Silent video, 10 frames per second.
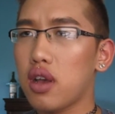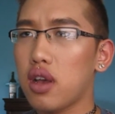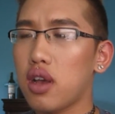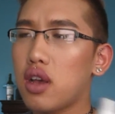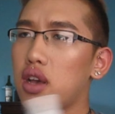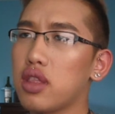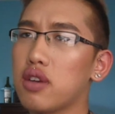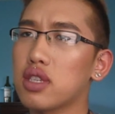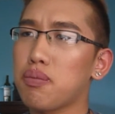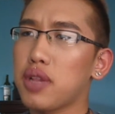
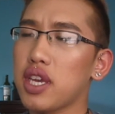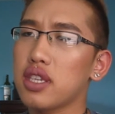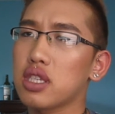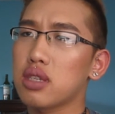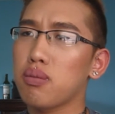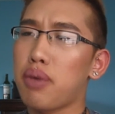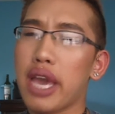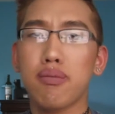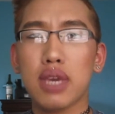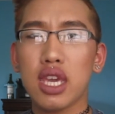There's a place
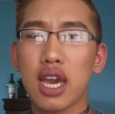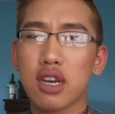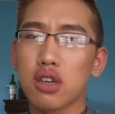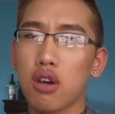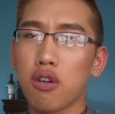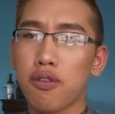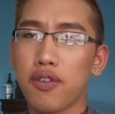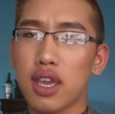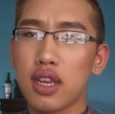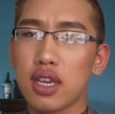by me, I don't know if
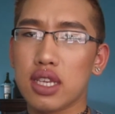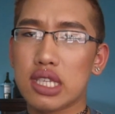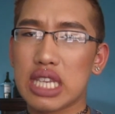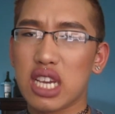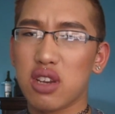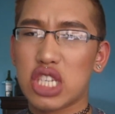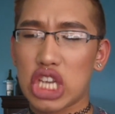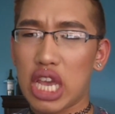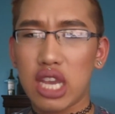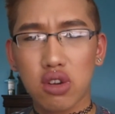it is, like, a
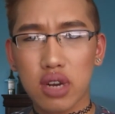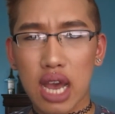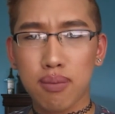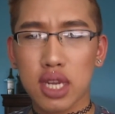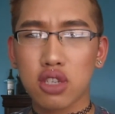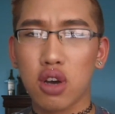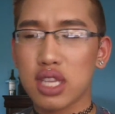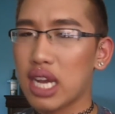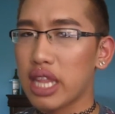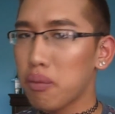chain or not, but it's called
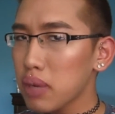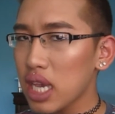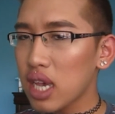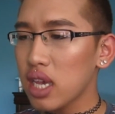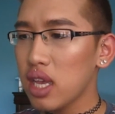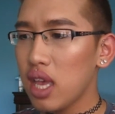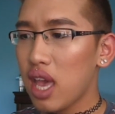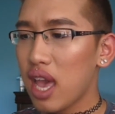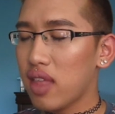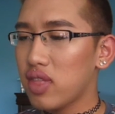Columbia,
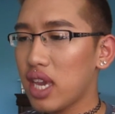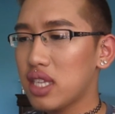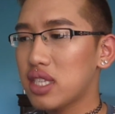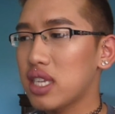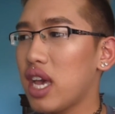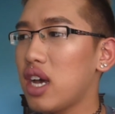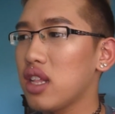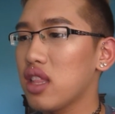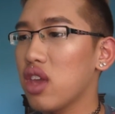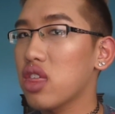and they
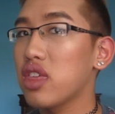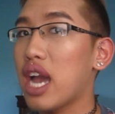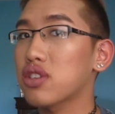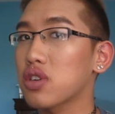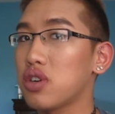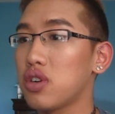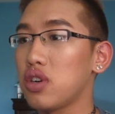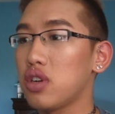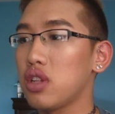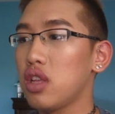sell, like,
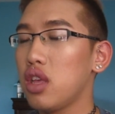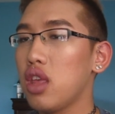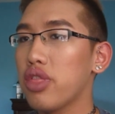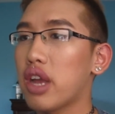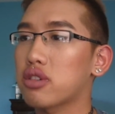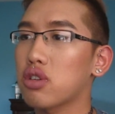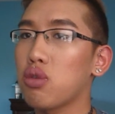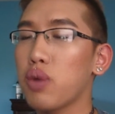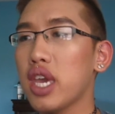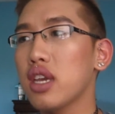theatrical
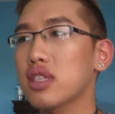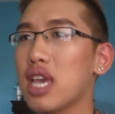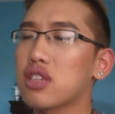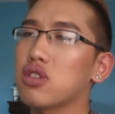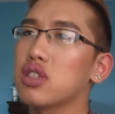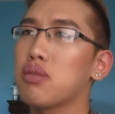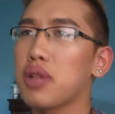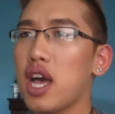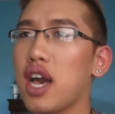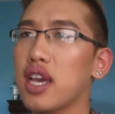wigs, theatrical
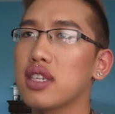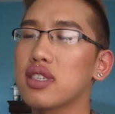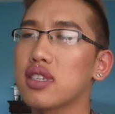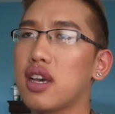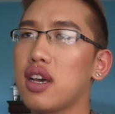supplies,